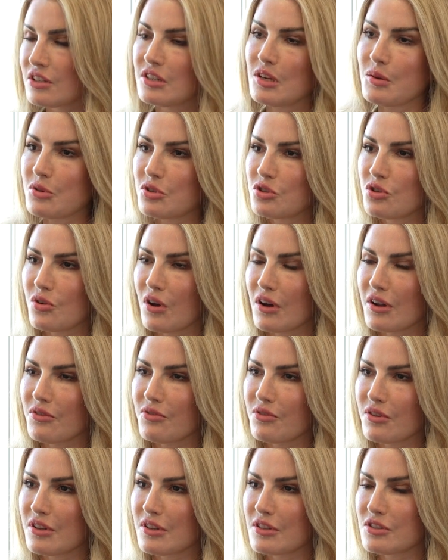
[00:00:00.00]

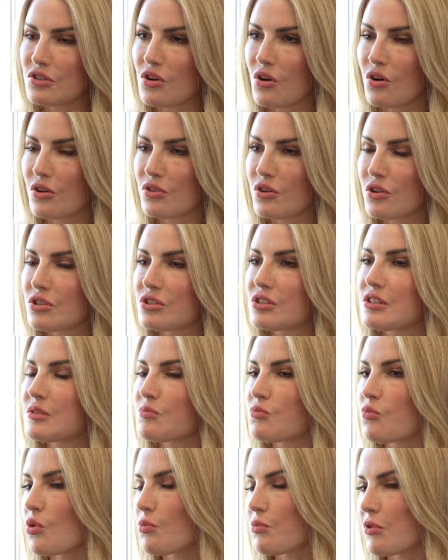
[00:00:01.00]
GB200s are not
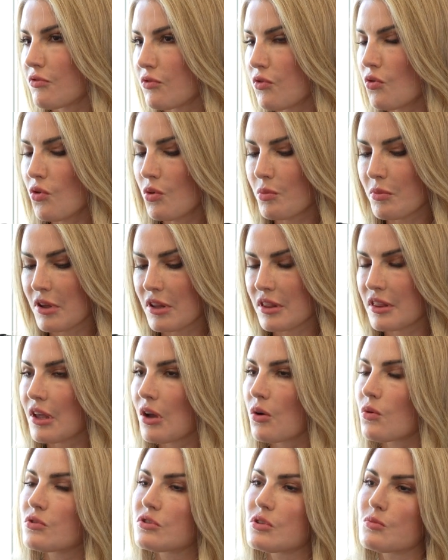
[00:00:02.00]
just more performant,
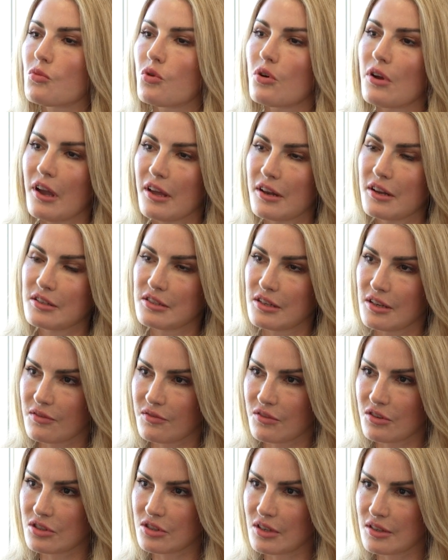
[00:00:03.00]
they're also more energy
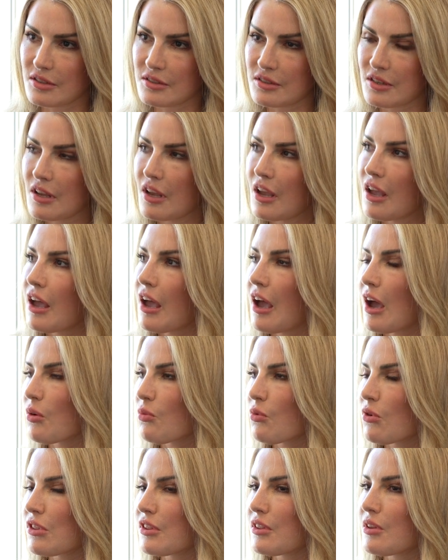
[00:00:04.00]
efficient.
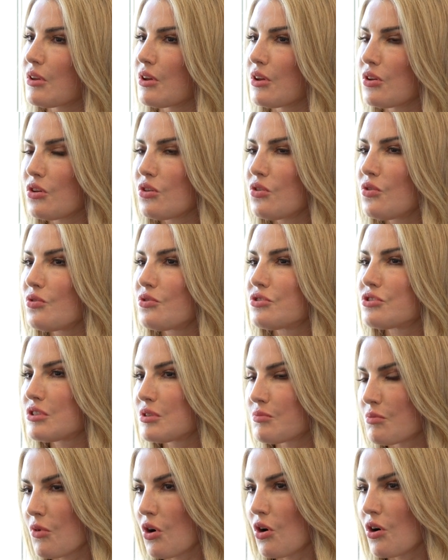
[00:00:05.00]
And with the huge
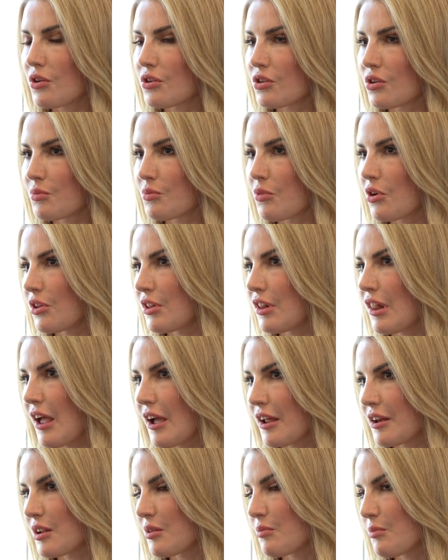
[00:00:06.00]
demand on both
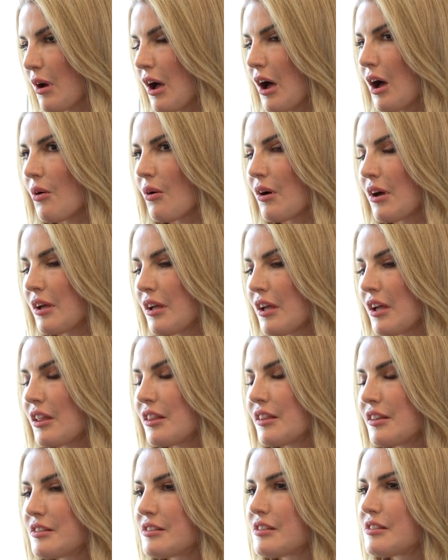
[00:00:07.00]
land and power,
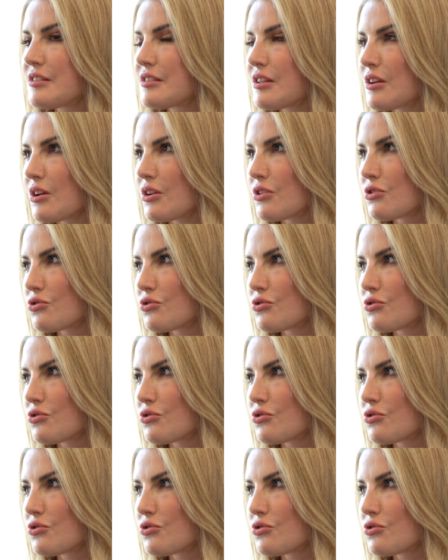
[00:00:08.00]
this is